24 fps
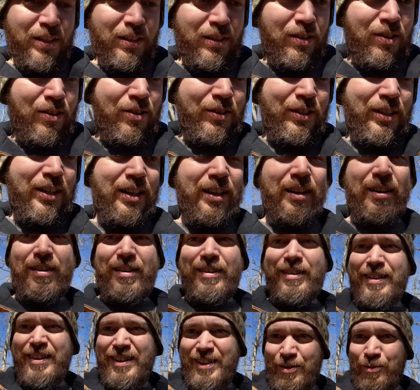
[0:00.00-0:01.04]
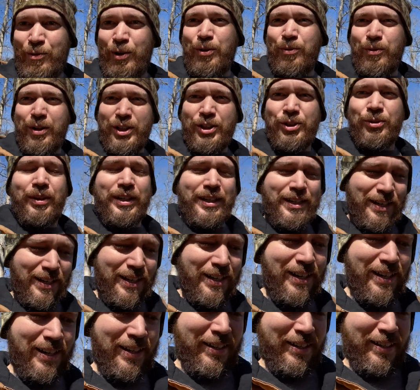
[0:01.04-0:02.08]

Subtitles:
all year. We wish we did.